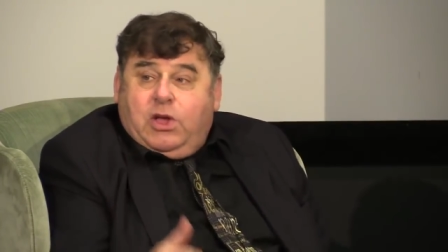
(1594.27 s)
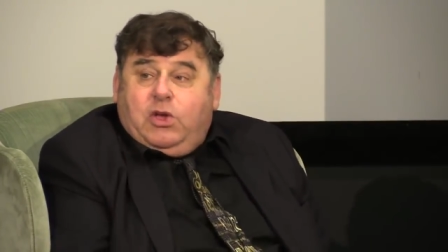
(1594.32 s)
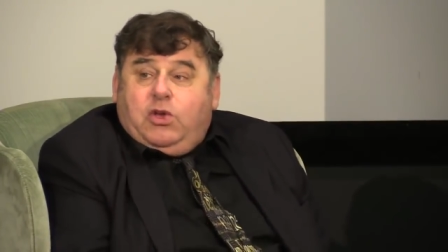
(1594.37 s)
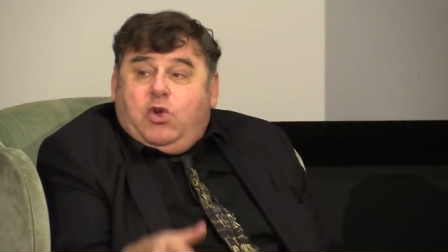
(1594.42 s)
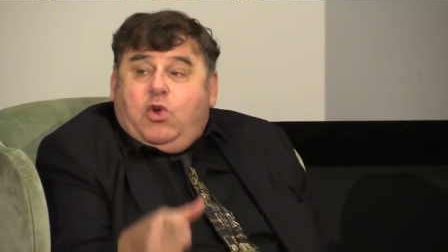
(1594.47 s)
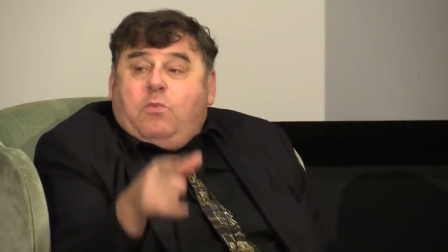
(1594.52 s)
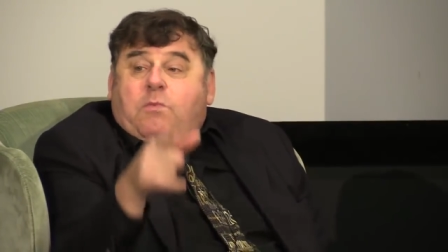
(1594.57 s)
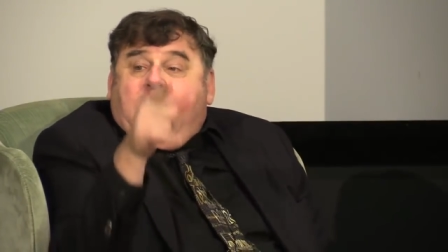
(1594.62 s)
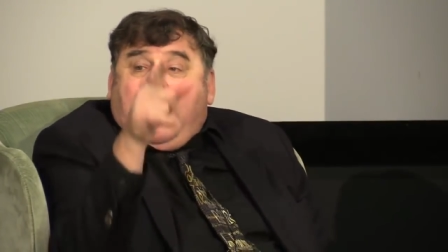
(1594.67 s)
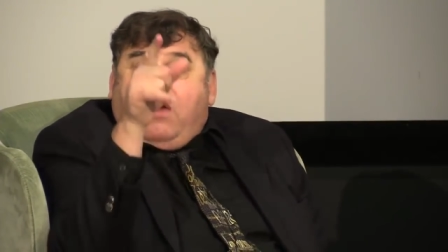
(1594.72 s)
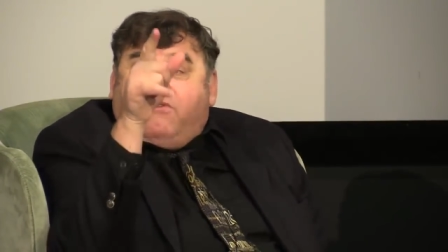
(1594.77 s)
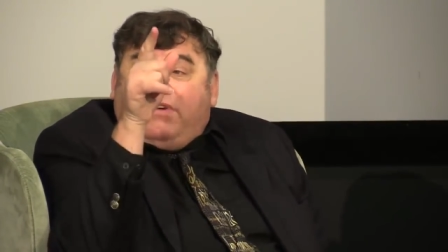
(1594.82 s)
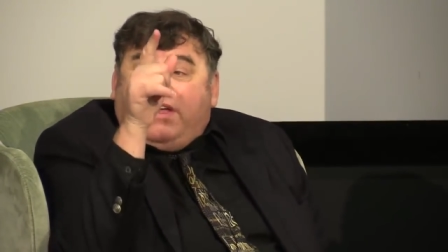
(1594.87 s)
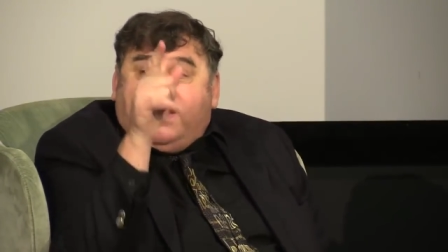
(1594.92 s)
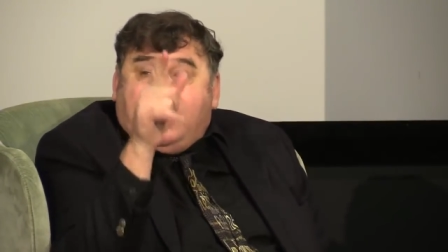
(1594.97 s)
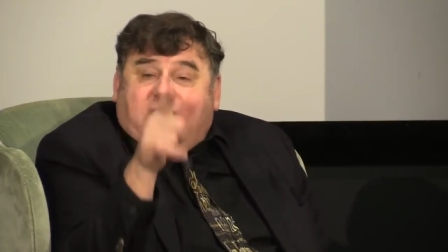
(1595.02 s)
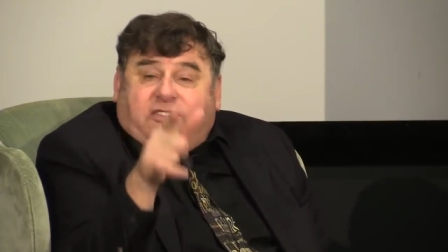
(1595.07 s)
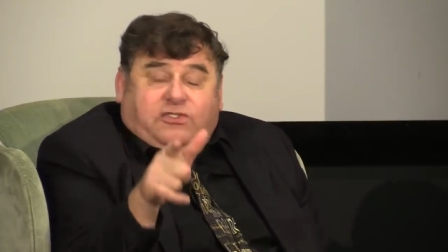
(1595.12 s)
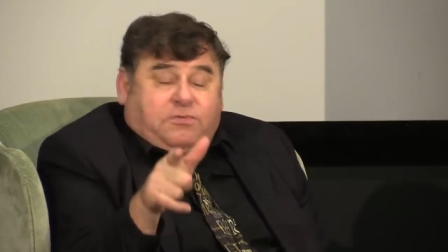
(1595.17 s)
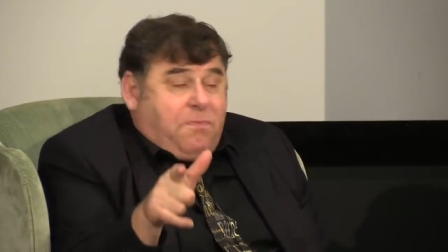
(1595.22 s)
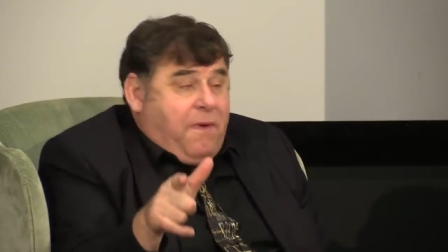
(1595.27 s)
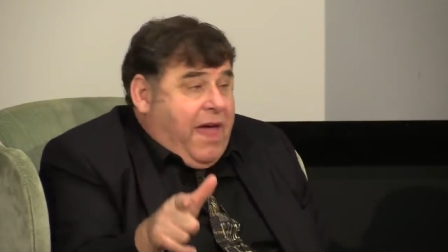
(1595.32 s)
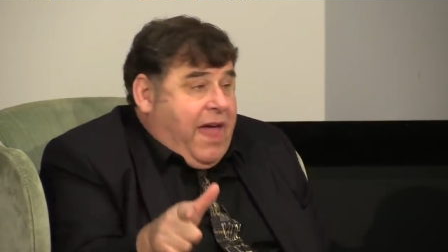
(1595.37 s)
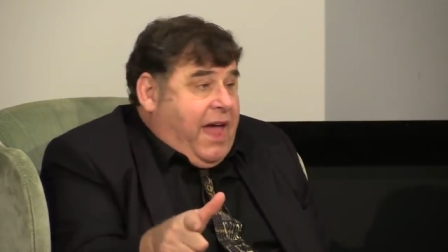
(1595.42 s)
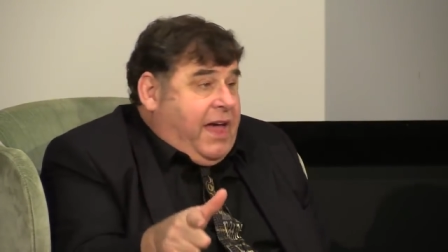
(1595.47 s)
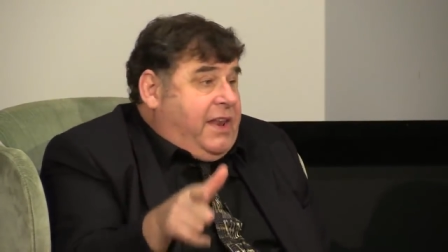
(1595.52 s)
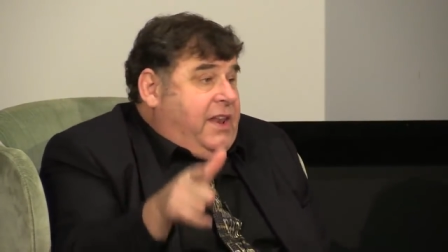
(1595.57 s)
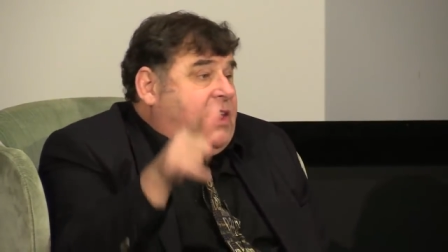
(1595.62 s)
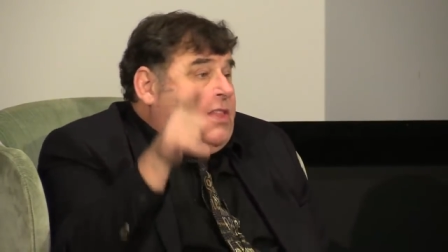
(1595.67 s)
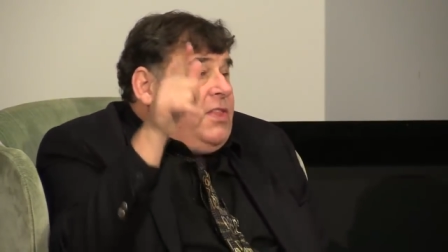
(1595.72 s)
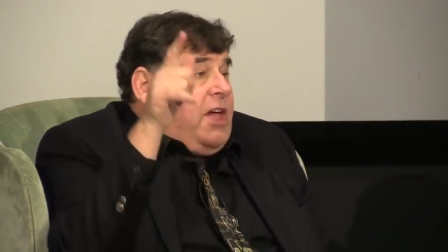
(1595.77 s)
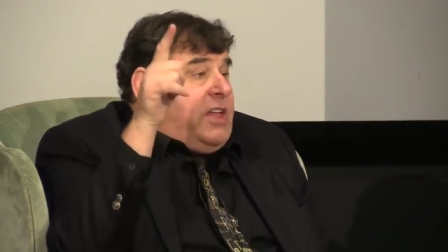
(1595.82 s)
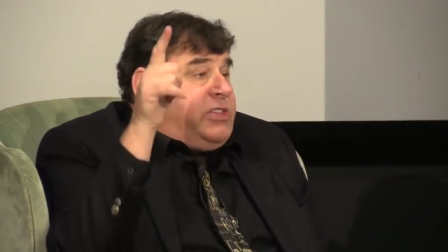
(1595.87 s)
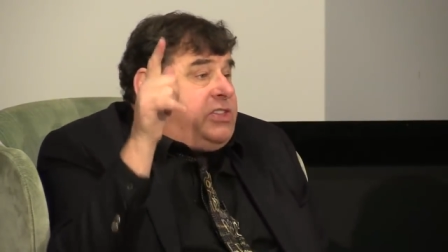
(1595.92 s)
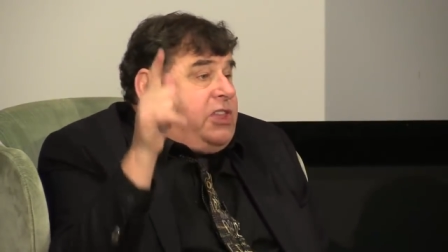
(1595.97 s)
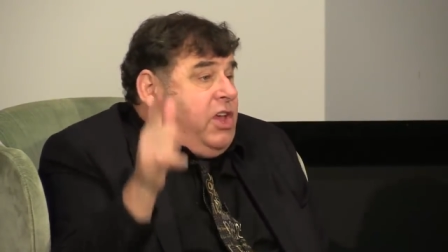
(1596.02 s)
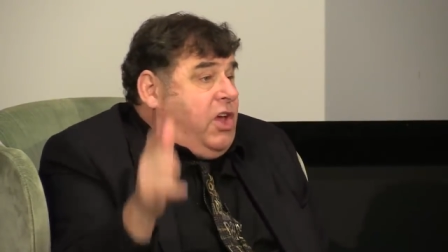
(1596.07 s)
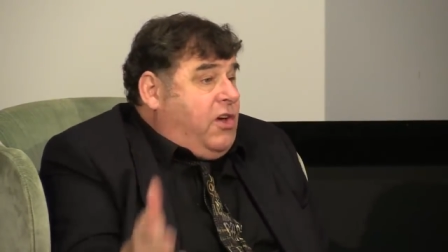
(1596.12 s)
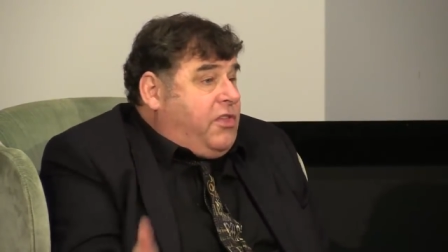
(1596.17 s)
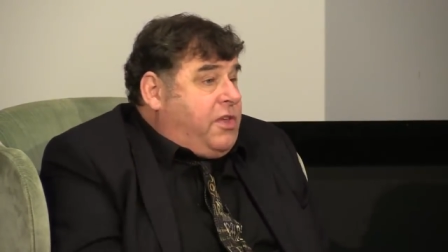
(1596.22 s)
You marry this man,
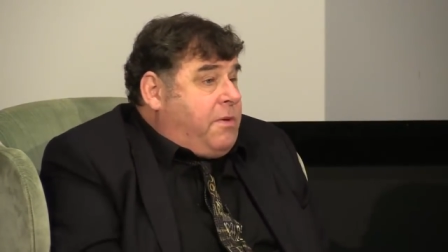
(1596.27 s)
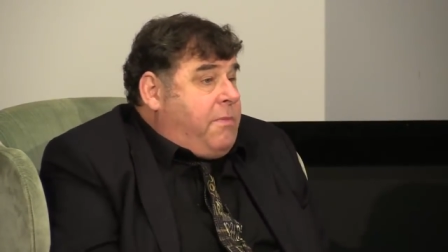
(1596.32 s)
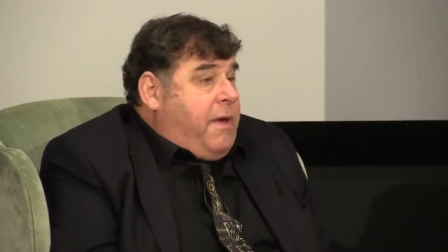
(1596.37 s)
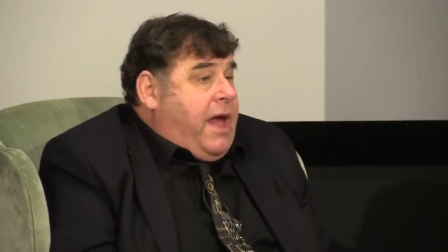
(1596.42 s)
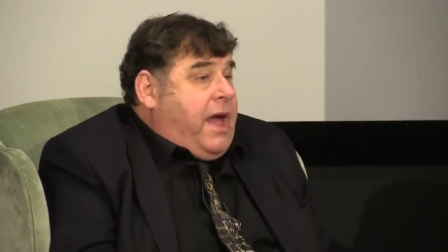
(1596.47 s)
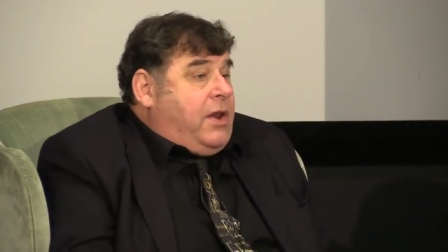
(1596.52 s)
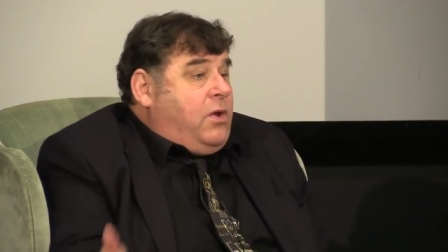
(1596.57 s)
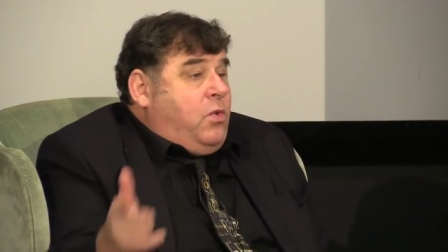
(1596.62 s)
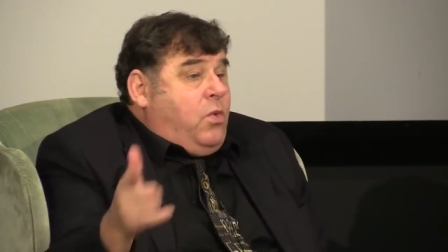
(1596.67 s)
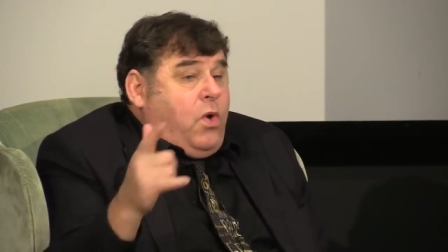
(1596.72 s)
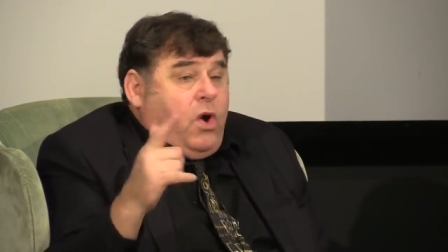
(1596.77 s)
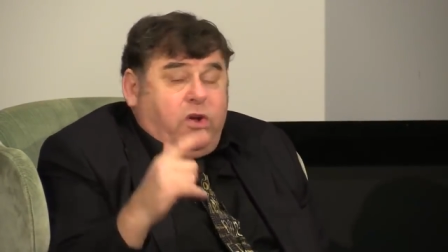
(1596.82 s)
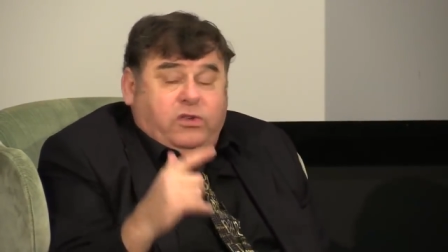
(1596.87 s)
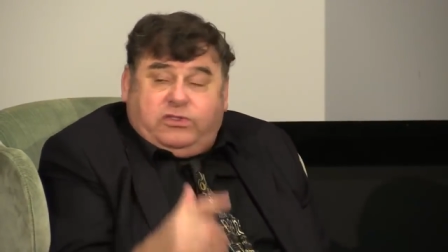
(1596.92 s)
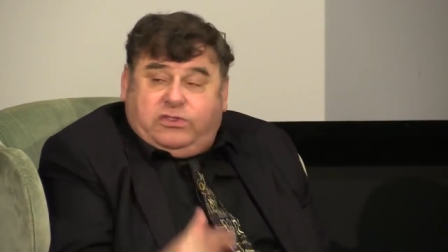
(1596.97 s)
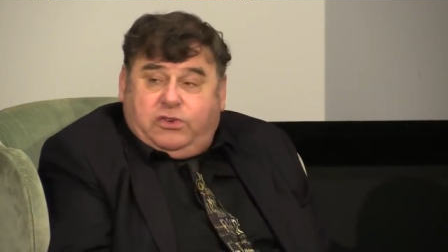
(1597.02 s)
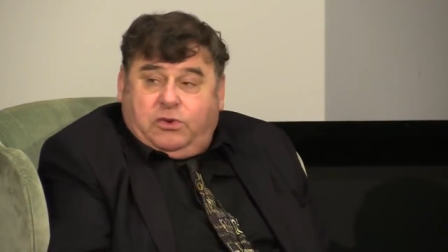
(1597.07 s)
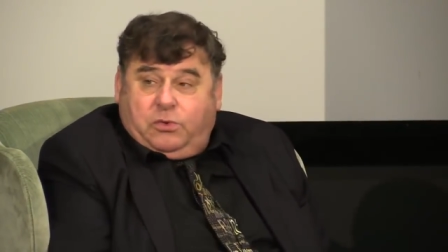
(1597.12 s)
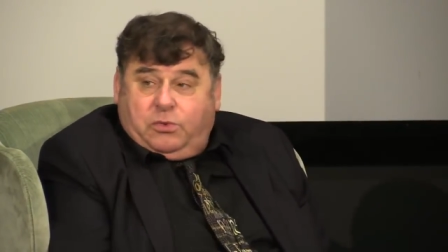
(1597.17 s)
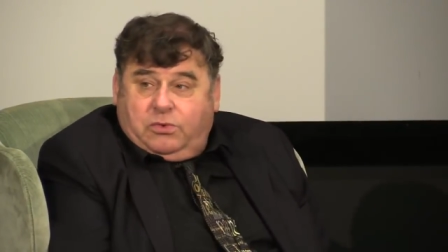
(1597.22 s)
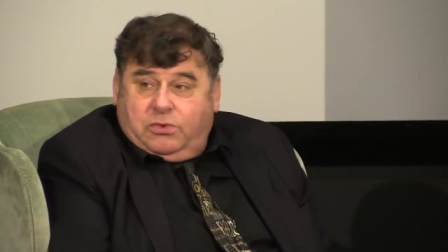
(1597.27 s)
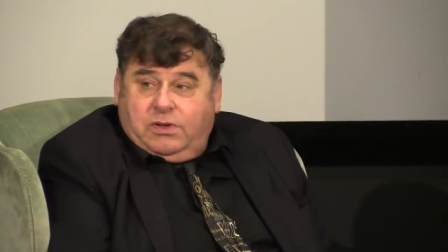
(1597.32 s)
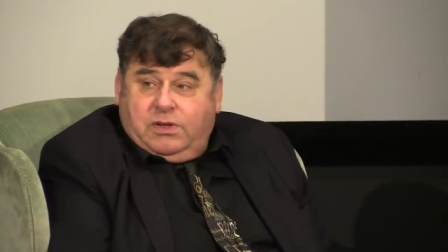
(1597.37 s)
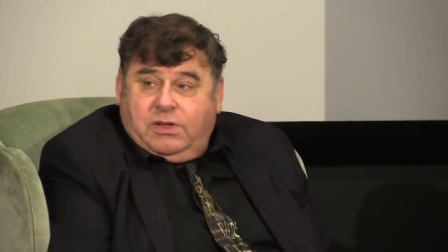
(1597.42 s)
not the other man who hurt you.